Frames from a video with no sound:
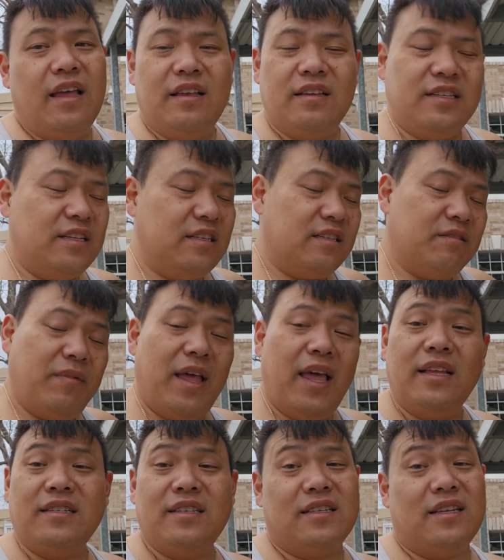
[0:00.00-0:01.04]
It's just
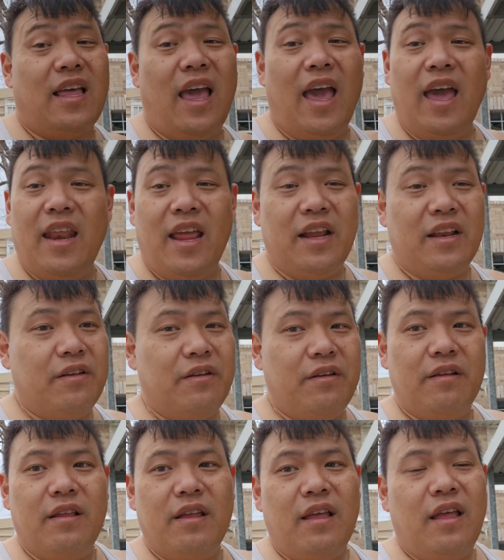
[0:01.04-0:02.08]
man, it's just a headache,
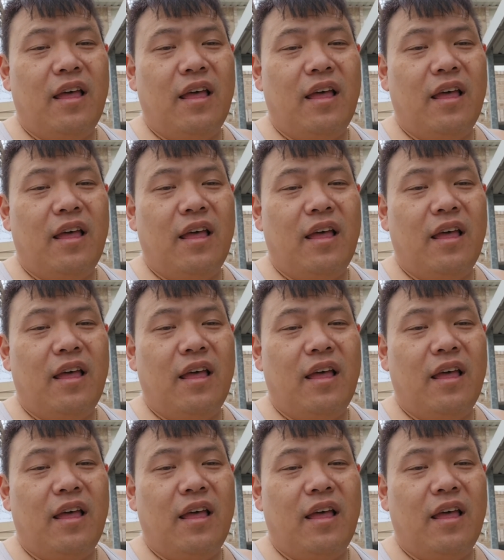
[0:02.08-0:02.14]
dude.